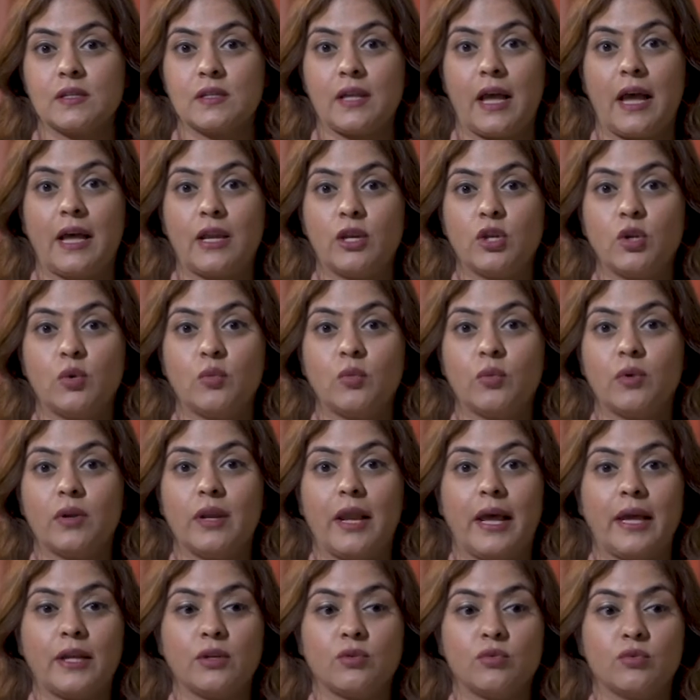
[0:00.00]
and you would
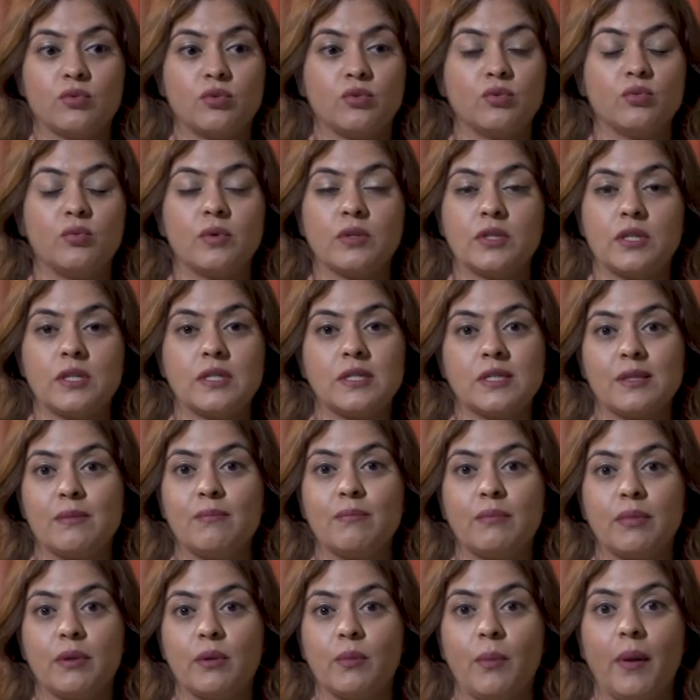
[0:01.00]
like to do it in
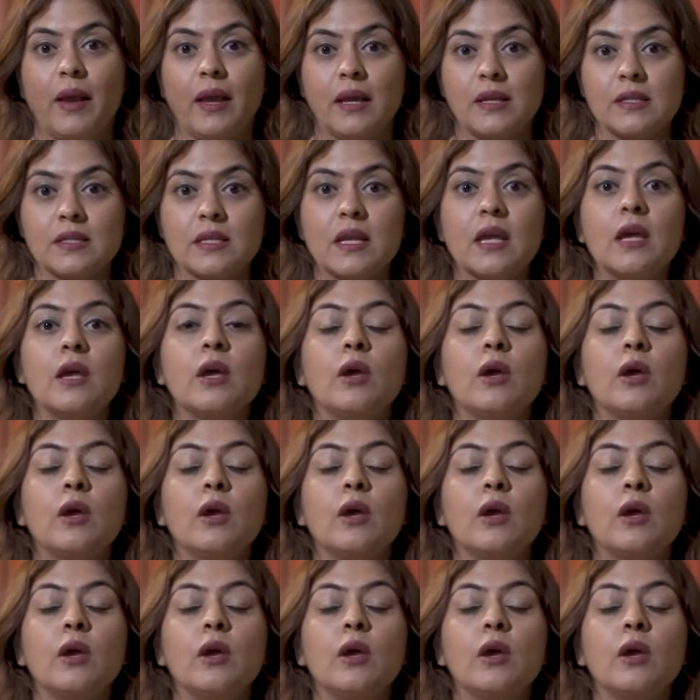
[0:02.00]
simple ways.